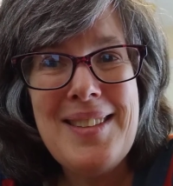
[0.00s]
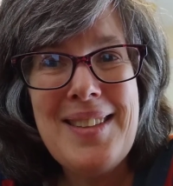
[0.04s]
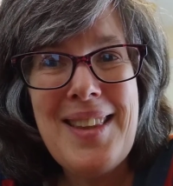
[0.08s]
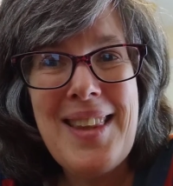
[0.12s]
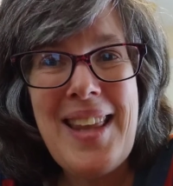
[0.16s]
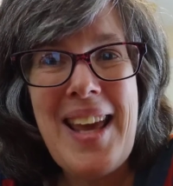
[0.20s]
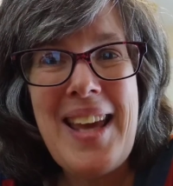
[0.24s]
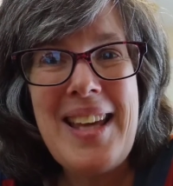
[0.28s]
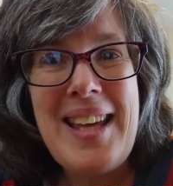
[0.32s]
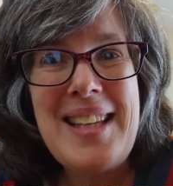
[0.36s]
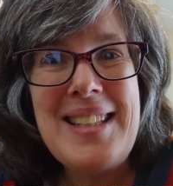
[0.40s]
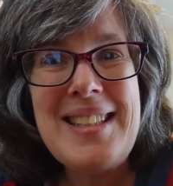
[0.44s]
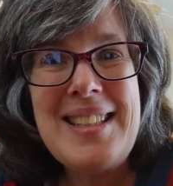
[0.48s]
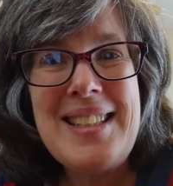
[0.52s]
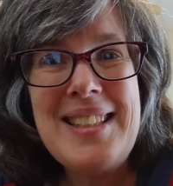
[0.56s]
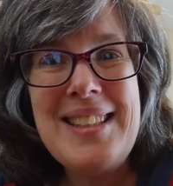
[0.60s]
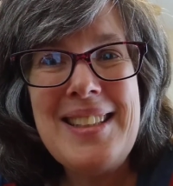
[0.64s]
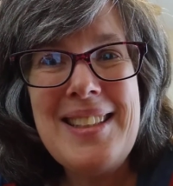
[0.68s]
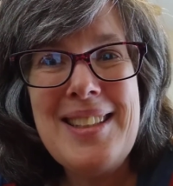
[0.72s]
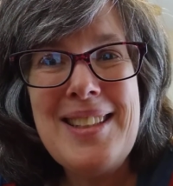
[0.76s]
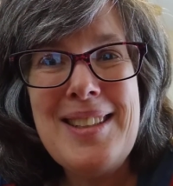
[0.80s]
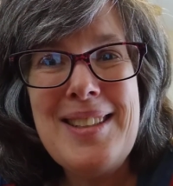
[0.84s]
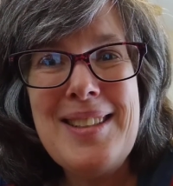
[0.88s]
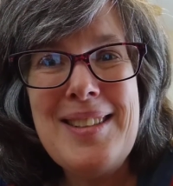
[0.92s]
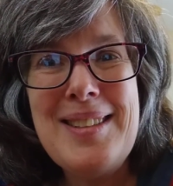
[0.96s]
Thanks.
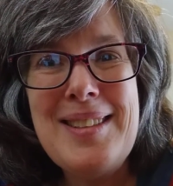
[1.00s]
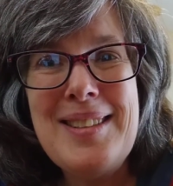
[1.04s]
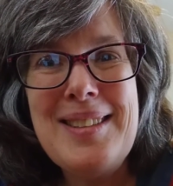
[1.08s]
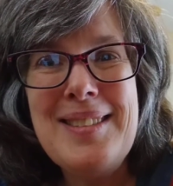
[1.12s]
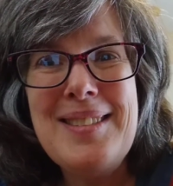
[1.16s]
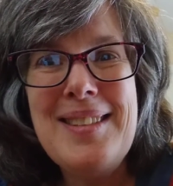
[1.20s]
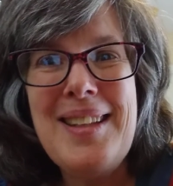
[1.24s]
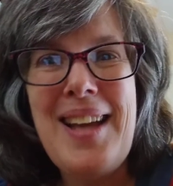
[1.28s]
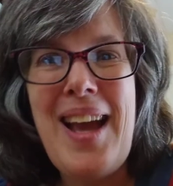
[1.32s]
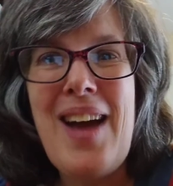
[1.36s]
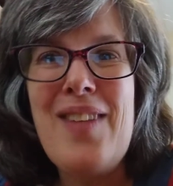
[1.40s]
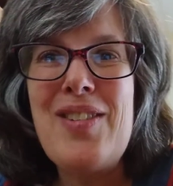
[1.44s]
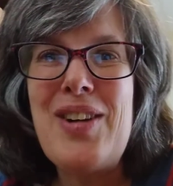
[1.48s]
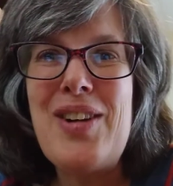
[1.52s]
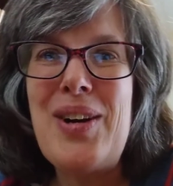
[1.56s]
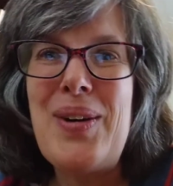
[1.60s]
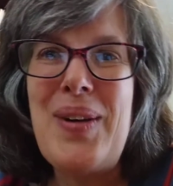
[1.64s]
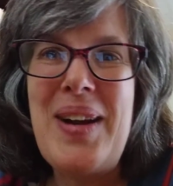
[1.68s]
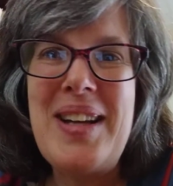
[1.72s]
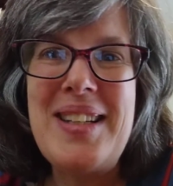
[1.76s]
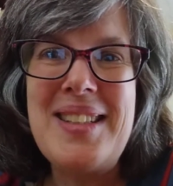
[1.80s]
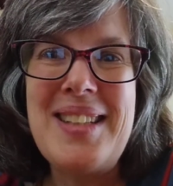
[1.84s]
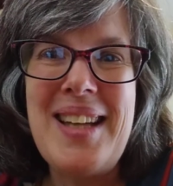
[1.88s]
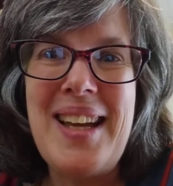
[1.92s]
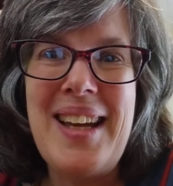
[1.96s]
Have a
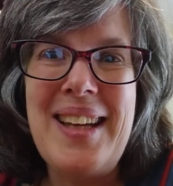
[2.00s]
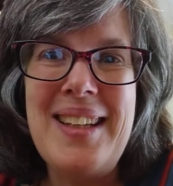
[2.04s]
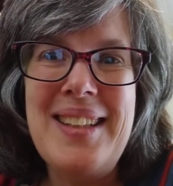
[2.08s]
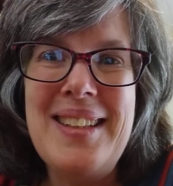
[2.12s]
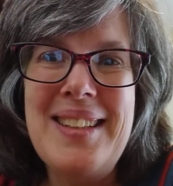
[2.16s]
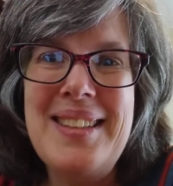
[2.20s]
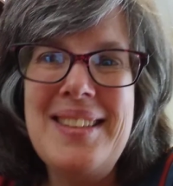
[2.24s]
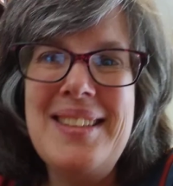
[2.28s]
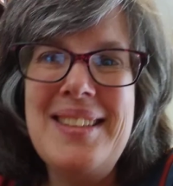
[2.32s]
great day.